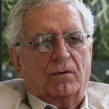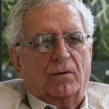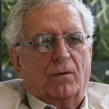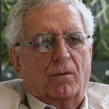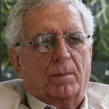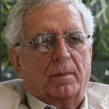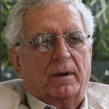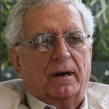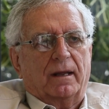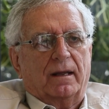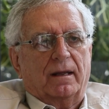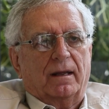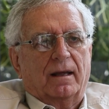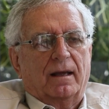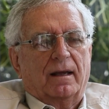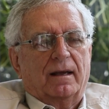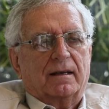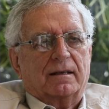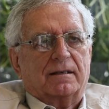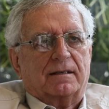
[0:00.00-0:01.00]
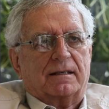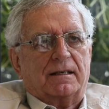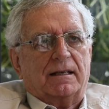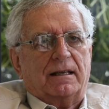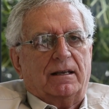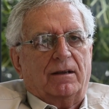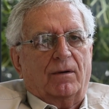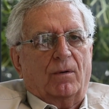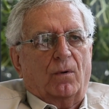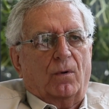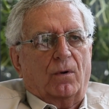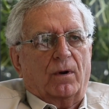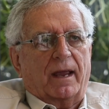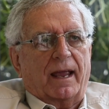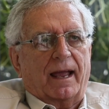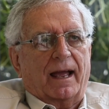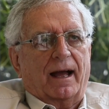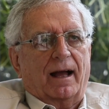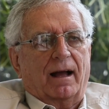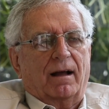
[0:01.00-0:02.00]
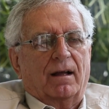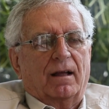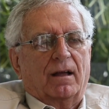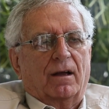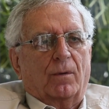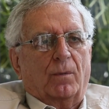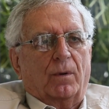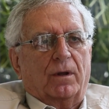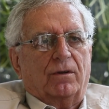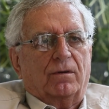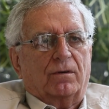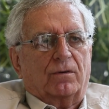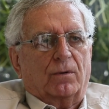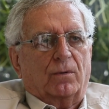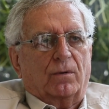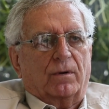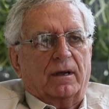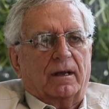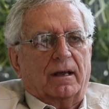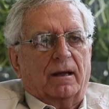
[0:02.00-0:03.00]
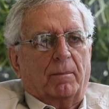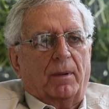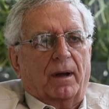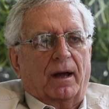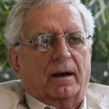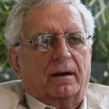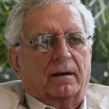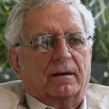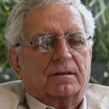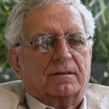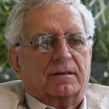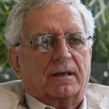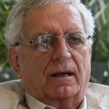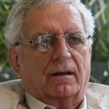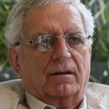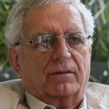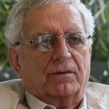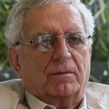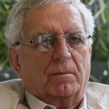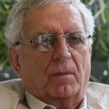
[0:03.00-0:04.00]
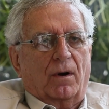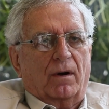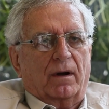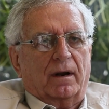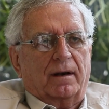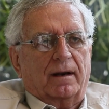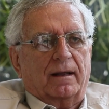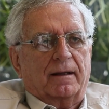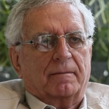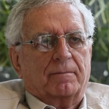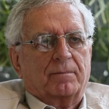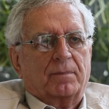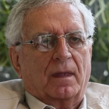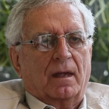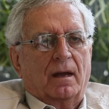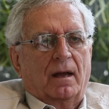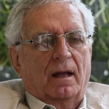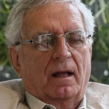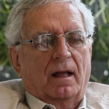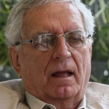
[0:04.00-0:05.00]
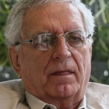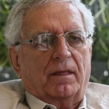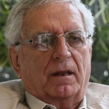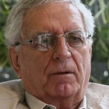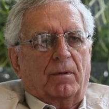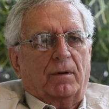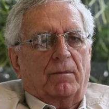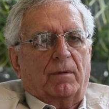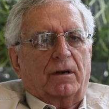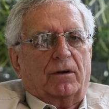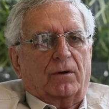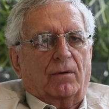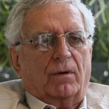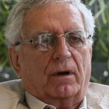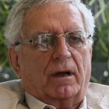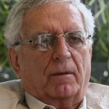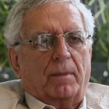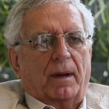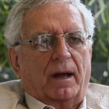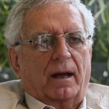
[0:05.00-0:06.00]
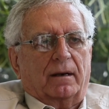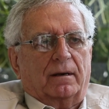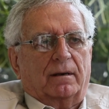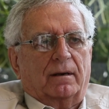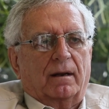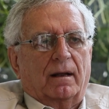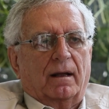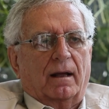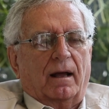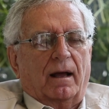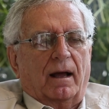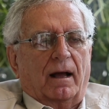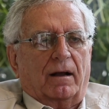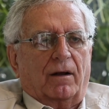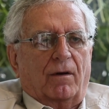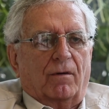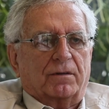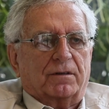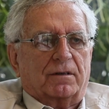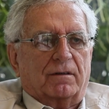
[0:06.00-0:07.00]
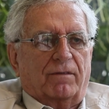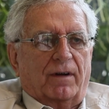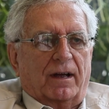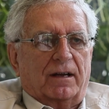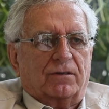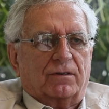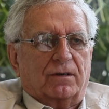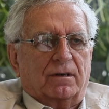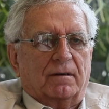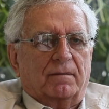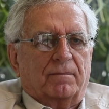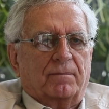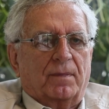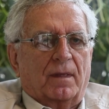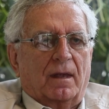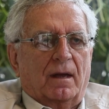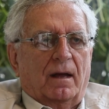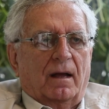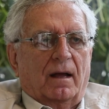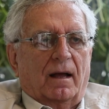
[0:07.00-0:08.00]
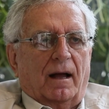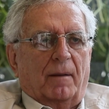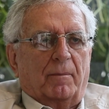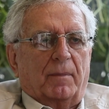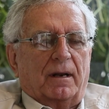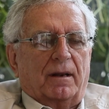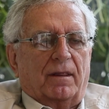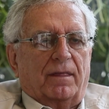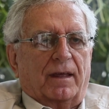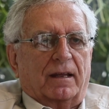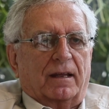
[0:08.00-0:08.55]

you normally see or hear when you're talking about sales and marketing. Then when we talk about uh, conservation, I mean